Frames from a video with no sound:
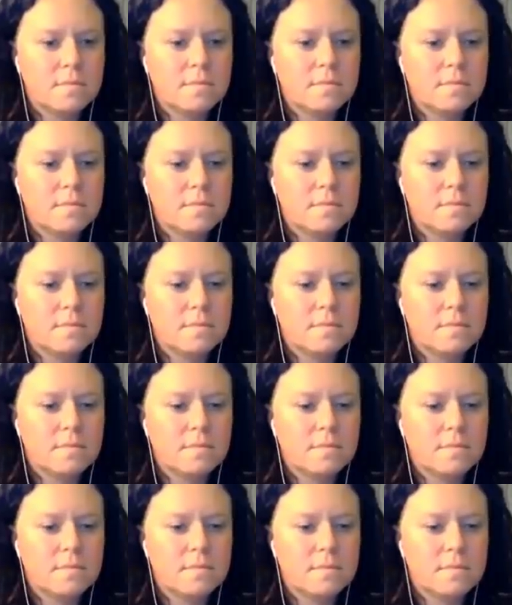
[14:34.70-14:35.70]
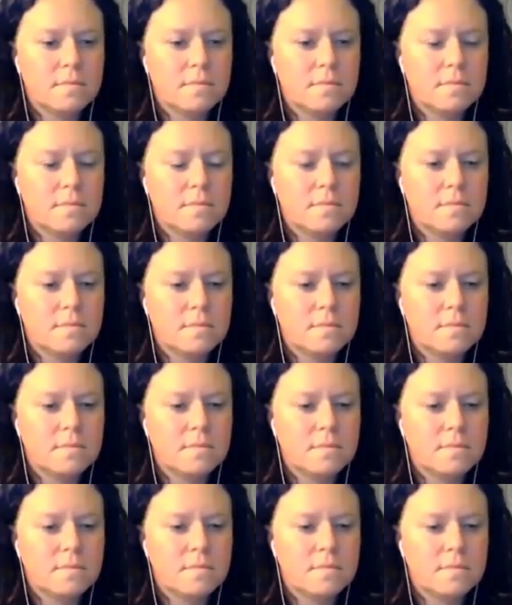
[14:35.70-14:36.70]

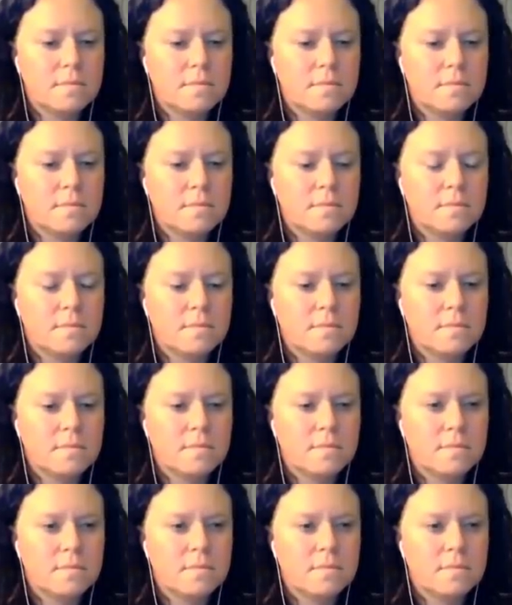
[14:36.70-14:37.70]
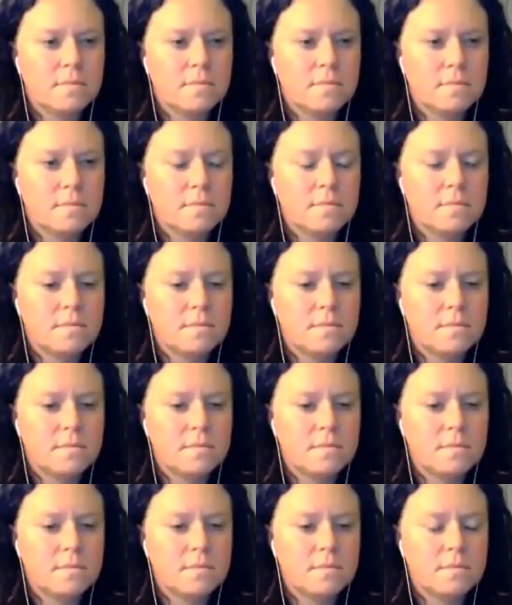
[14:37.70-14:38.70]

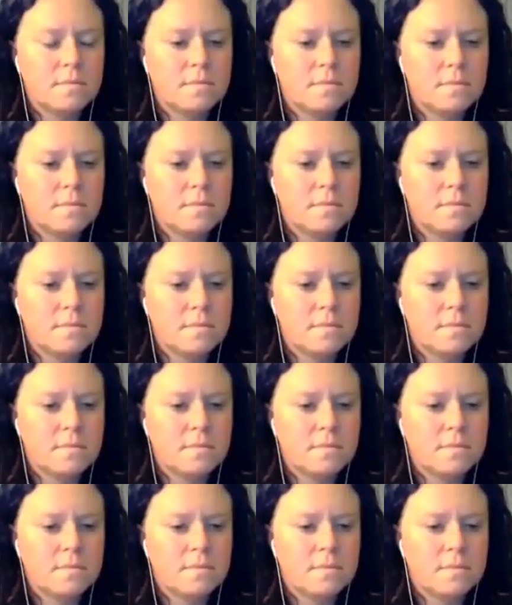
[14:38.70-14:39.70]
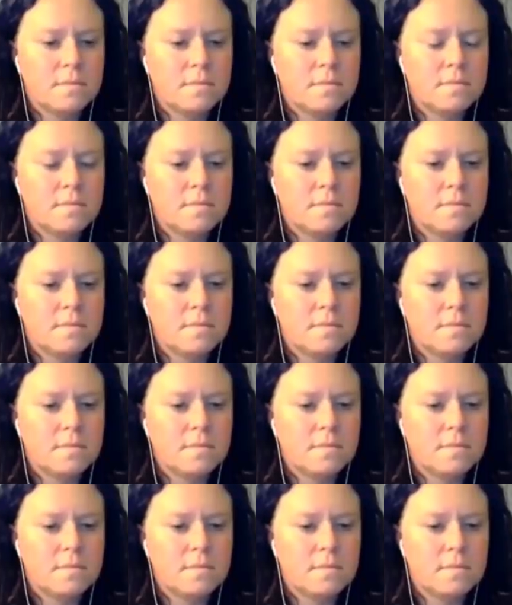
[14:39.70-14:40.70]

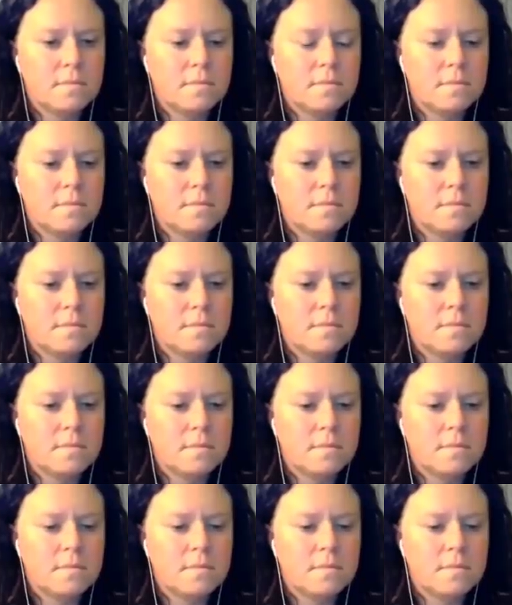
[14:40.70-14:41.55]
(not speaking)